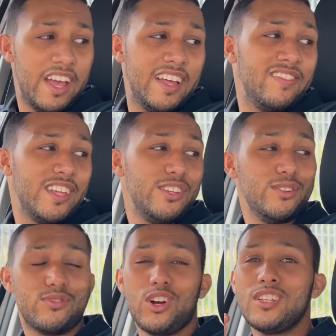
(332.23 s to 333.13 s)
And then
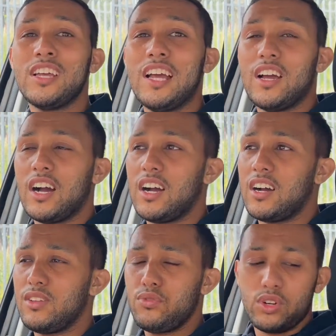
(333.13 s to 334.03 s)
you've got
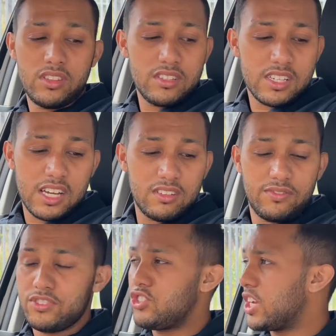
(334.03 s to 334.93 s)
this kind of
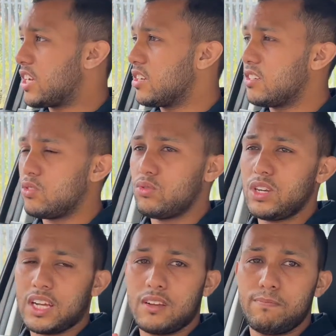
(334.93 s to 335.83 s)
checkered or
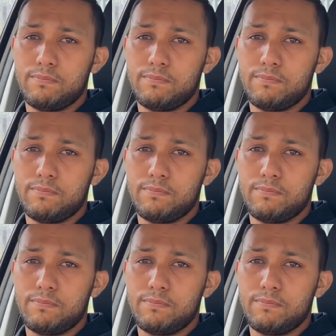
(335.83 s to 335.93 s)
like